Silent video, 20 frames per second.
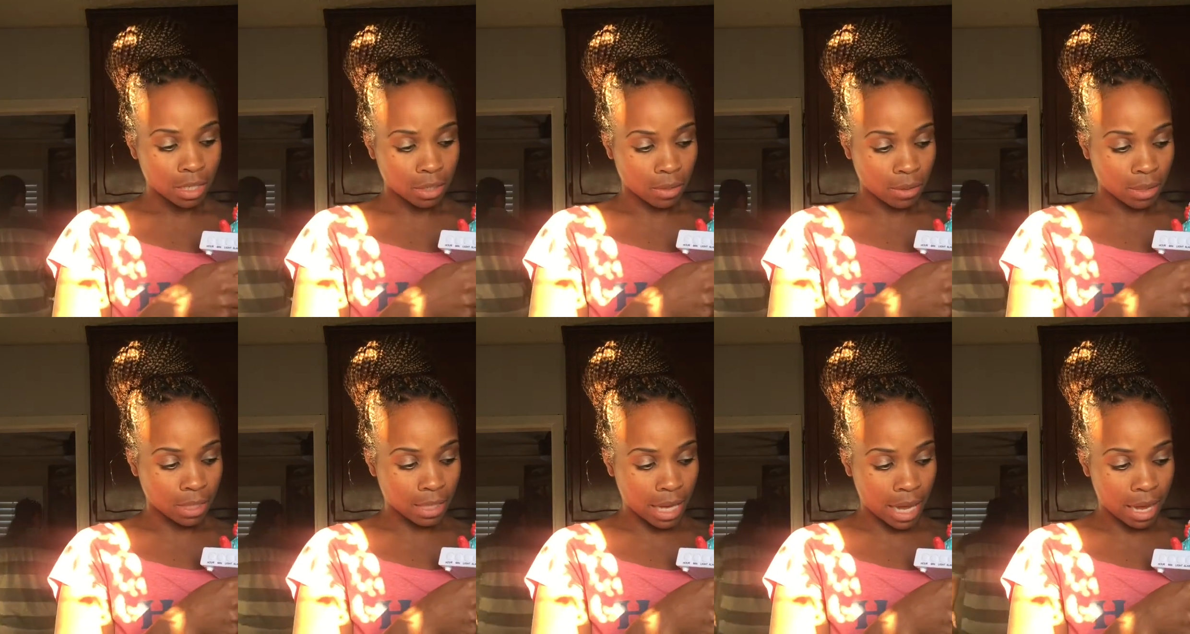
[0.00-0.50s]

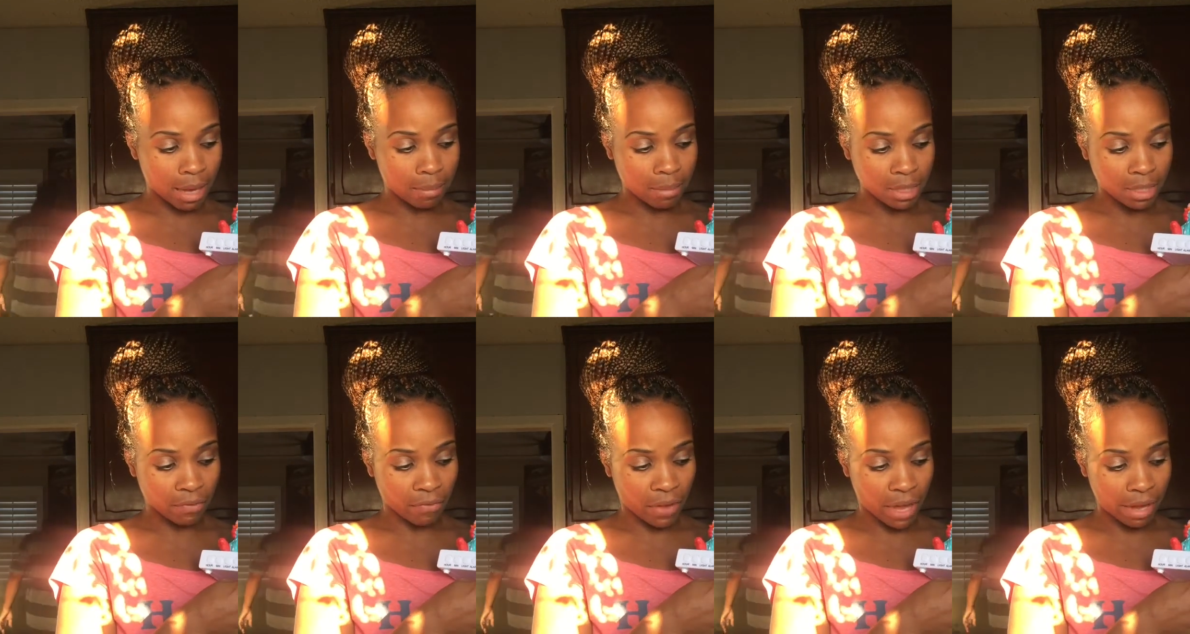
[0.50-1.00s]
So the time
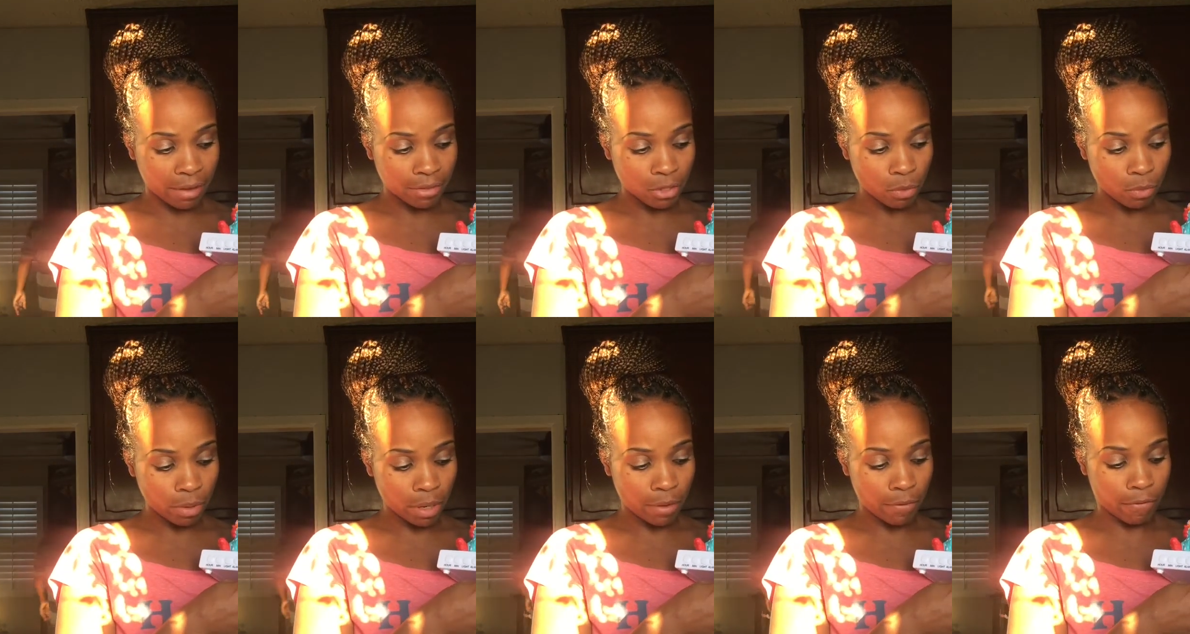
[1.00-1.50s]
is
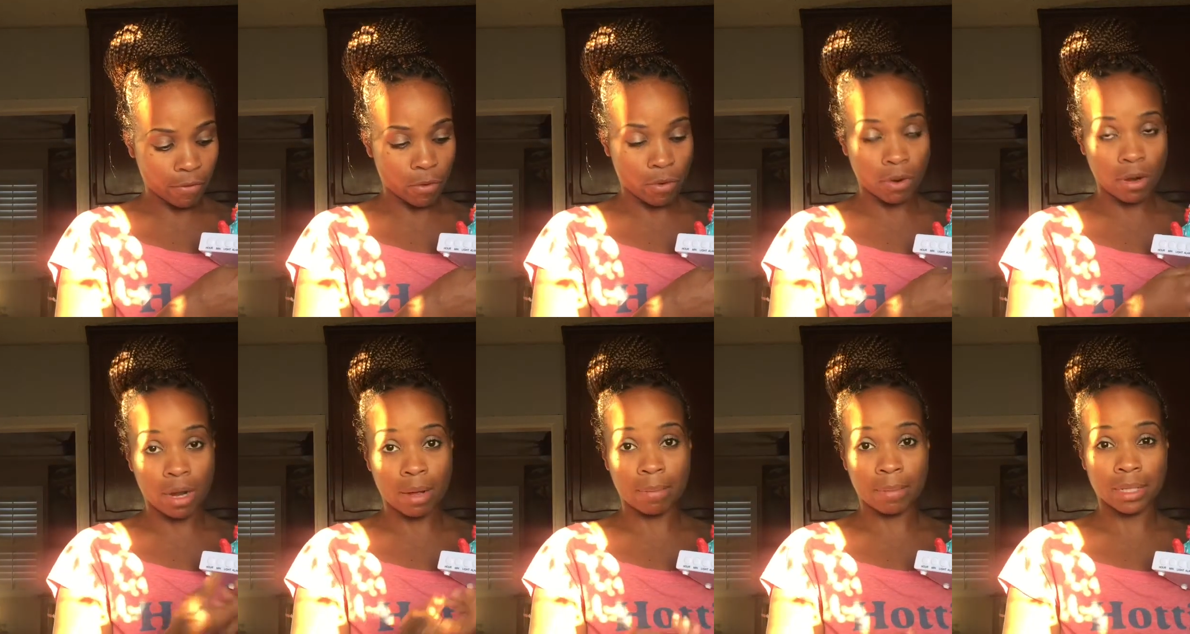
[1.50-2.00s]

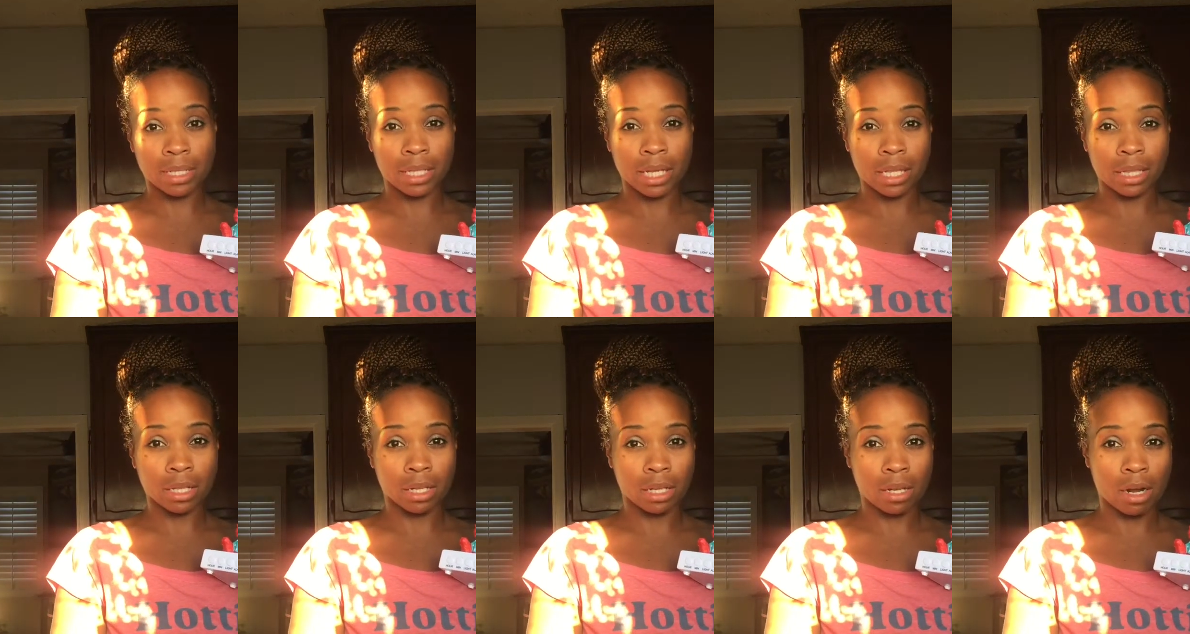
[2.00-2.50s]
5:24. I'm gonna
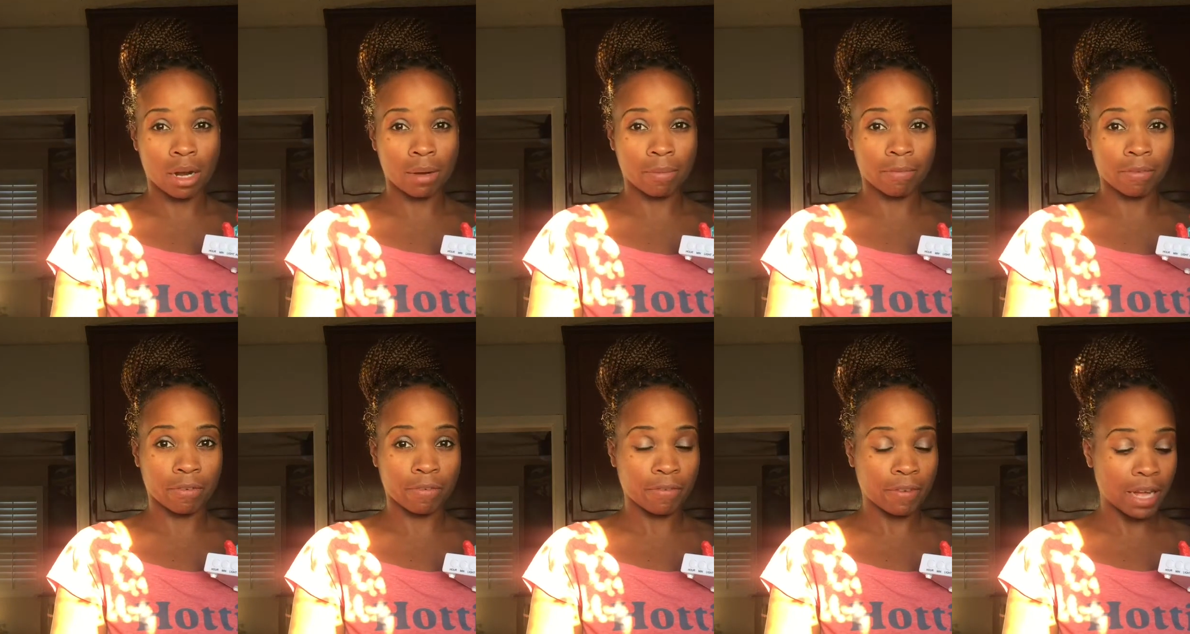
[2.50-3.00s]
set the
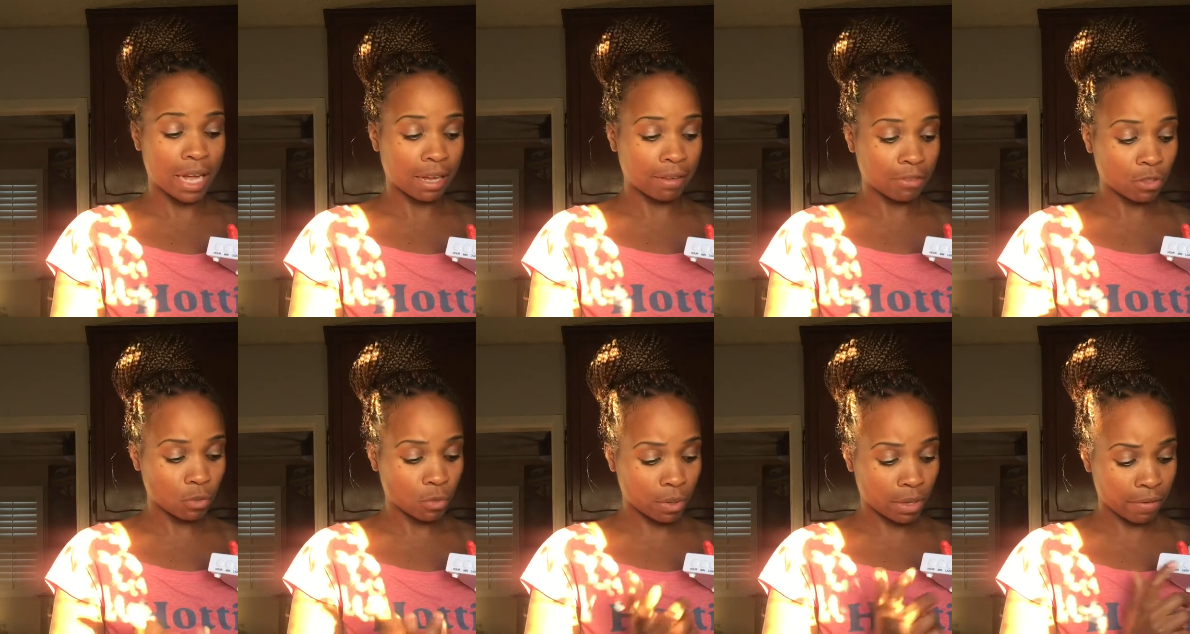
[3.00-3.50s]
alarm for
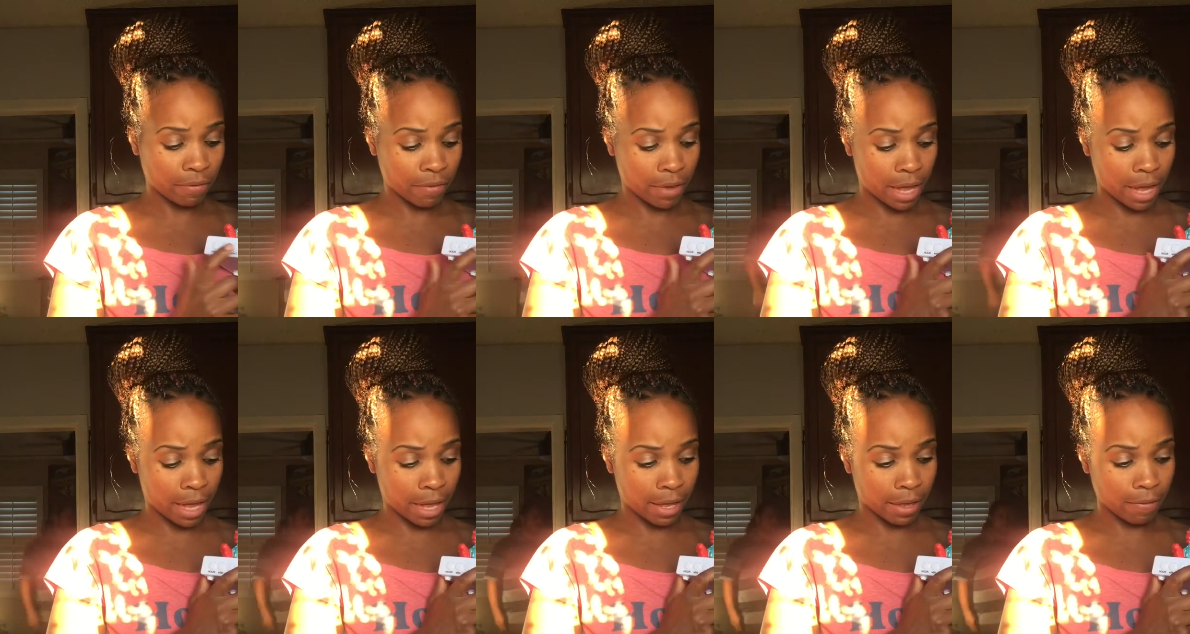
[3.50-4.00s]

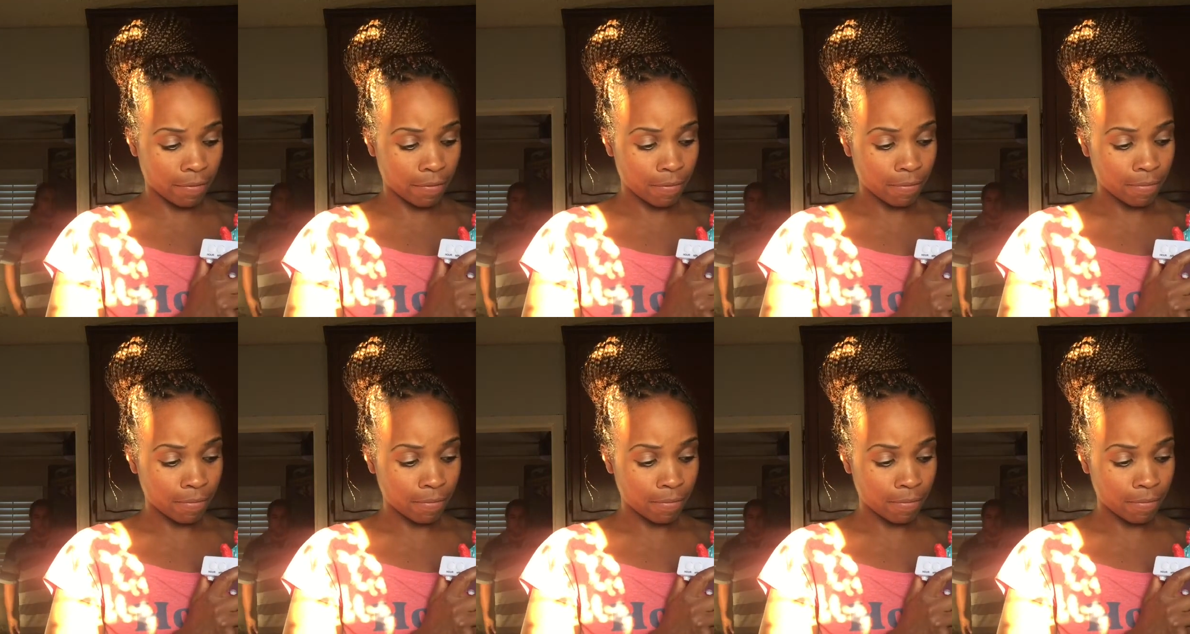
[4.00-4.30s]
5:25.